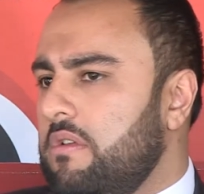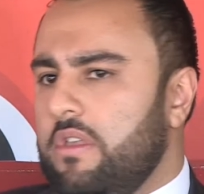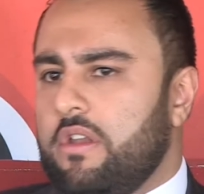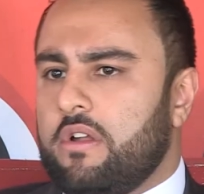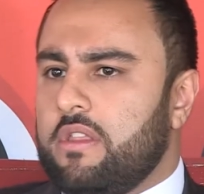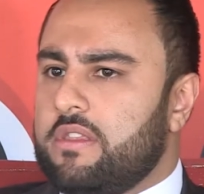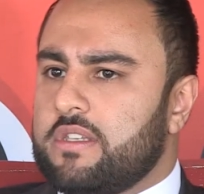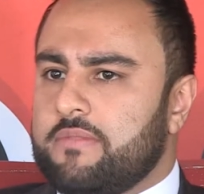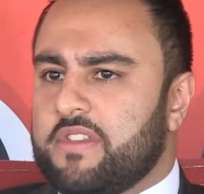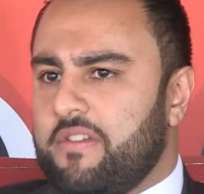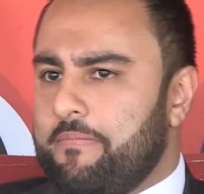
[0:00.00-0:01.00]
in
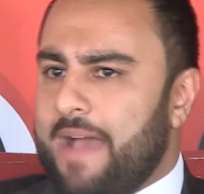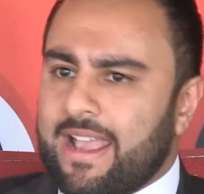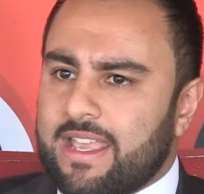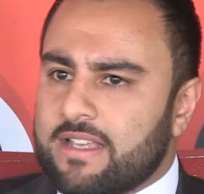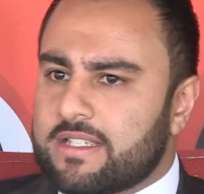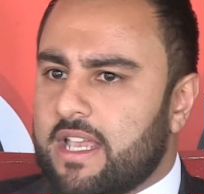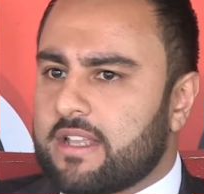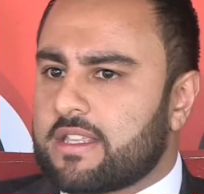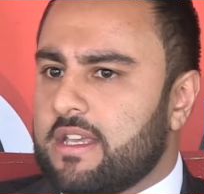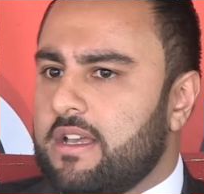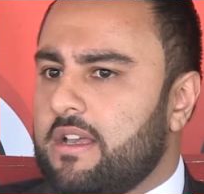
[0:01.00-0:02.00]
terms of the banking
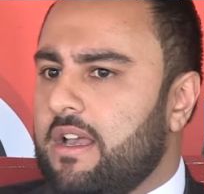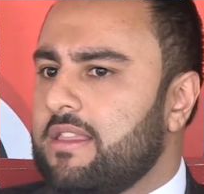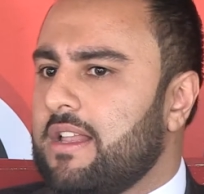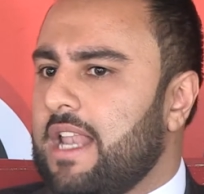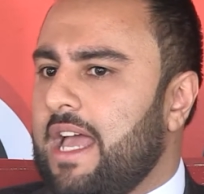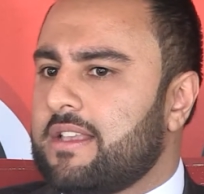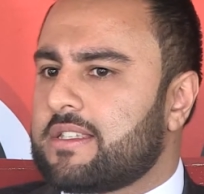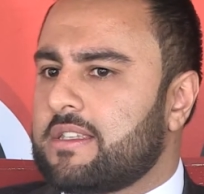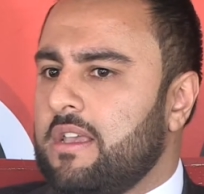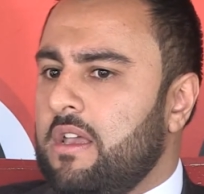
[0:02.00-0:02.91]
sector and the likes,